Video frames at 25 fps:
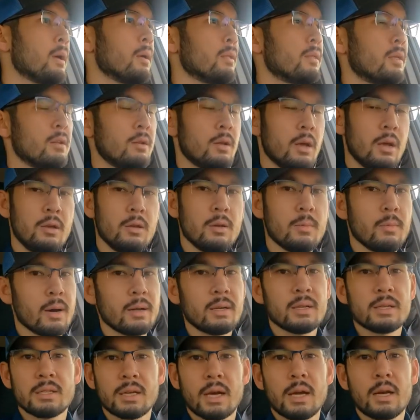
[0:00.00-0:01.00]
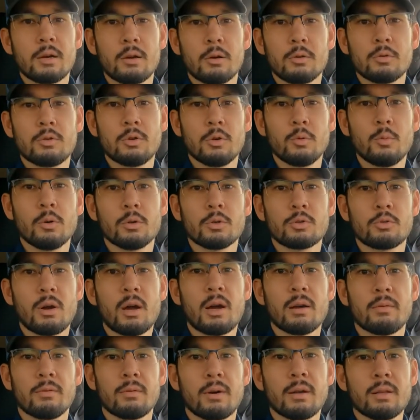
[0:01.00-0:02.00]
Then, hey, you might decide to go 2-wheel
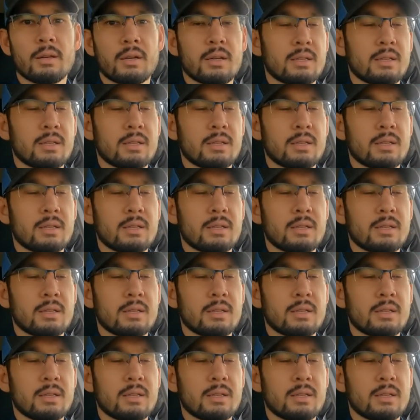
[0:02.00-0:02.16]
drive, right?